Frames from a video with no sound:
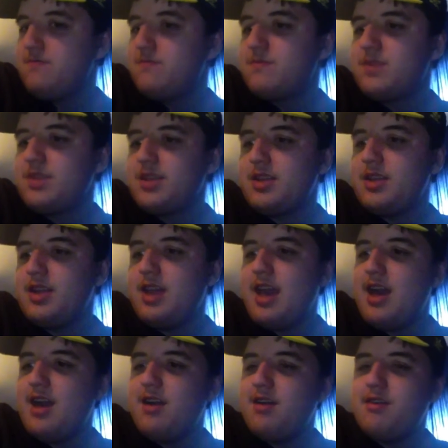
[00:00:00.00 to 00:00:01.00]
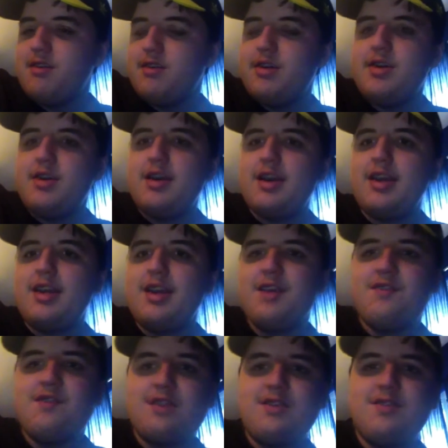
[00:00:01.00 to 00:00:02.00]
yeah, I
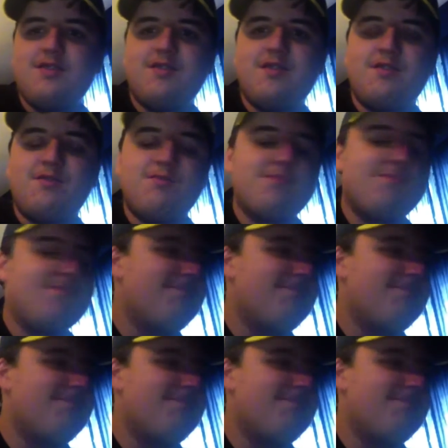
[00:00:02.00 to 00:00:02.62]
guess I just don't,